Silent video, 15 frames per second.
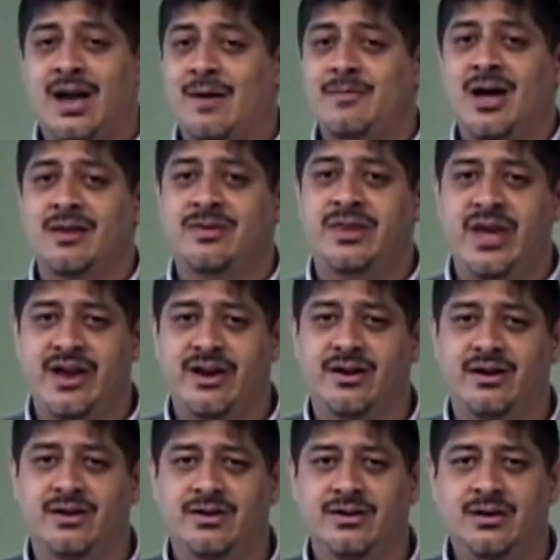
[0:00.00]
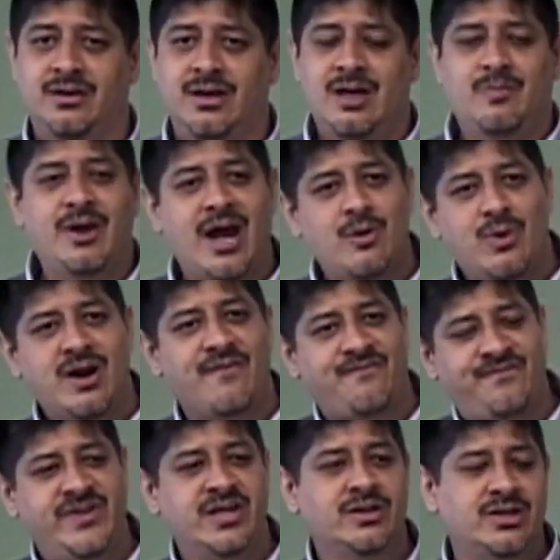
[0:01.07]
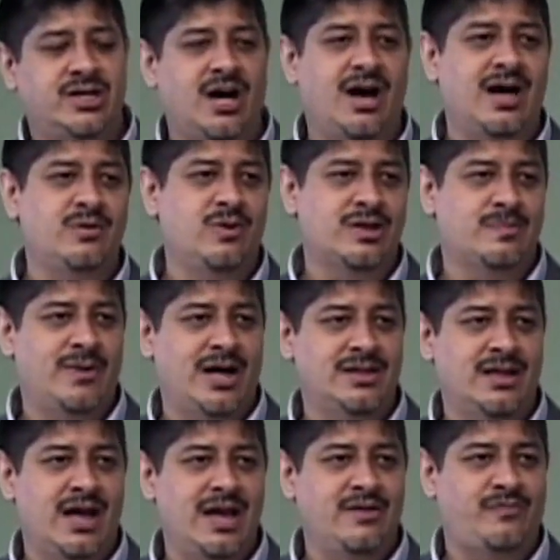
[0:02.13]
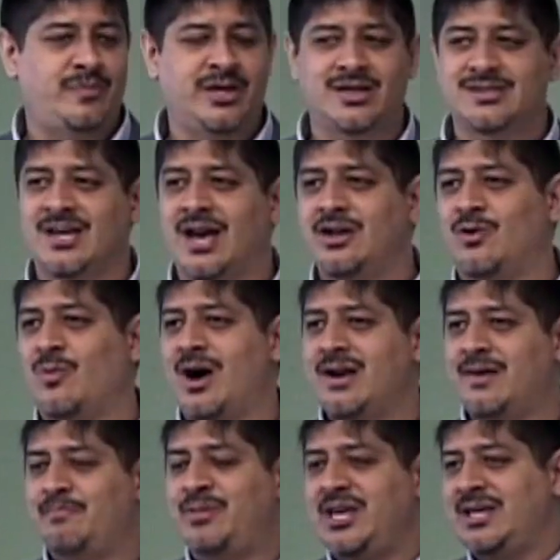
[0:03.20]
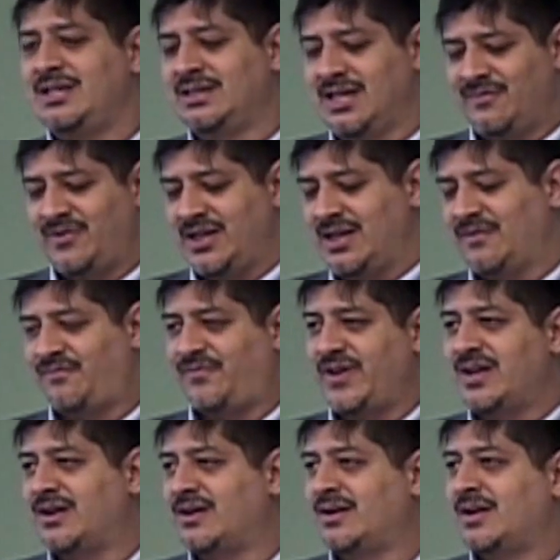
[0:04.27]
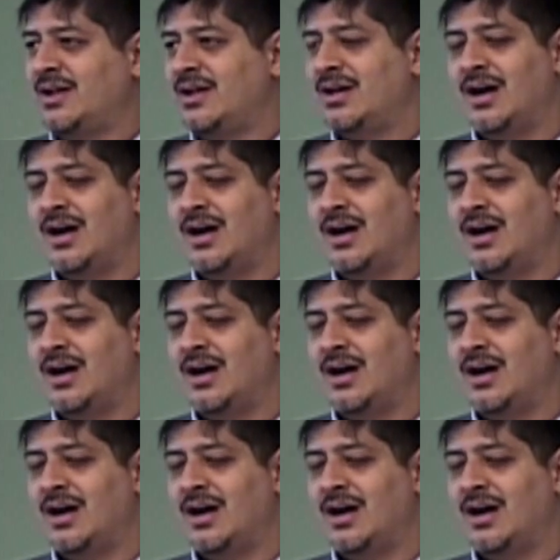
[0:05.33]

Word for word: I'm not there, but I want to fear God with my life because I don't want to be living in fear